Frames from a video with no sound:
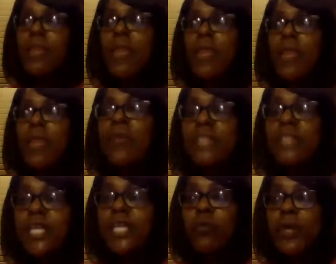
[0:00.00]
I was
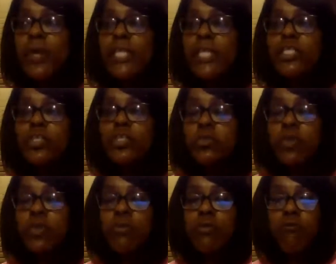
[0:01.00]
getting ready to do a
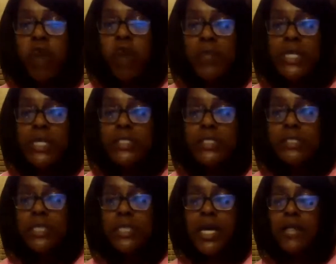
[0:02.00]
performance
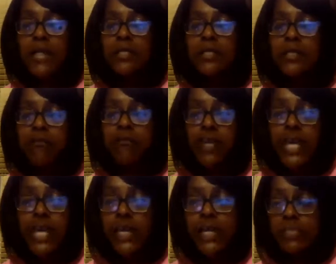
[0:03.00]
at an event,
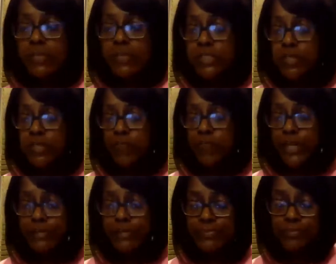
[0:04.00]
at a special event.
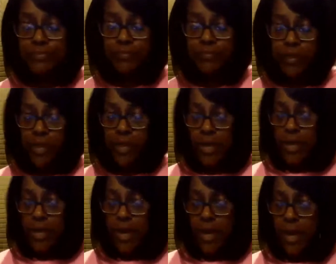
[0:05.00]

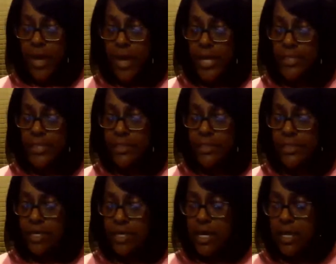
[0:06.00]
And
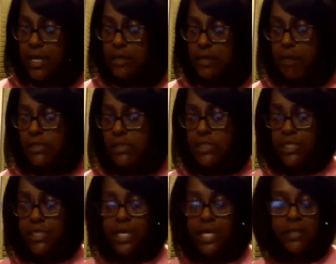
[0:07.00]
there was a
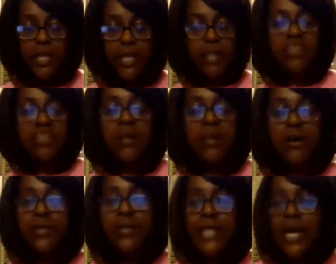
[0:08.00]
young lady there
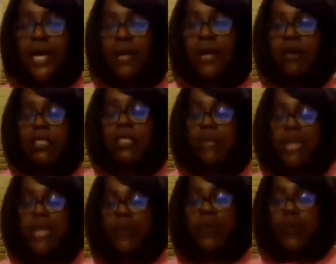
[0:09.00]
that I had only
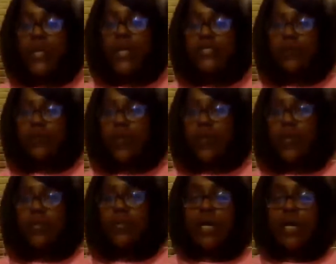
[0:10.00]
become acquainted with
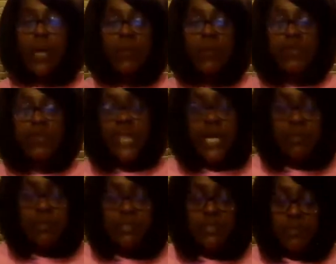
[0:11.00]
a couple of times
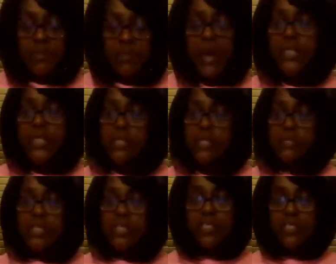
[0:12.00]
prior to
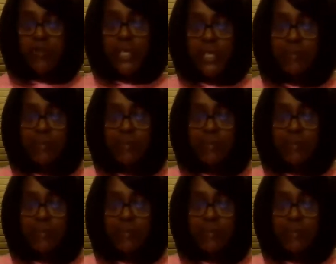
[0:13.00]
this event.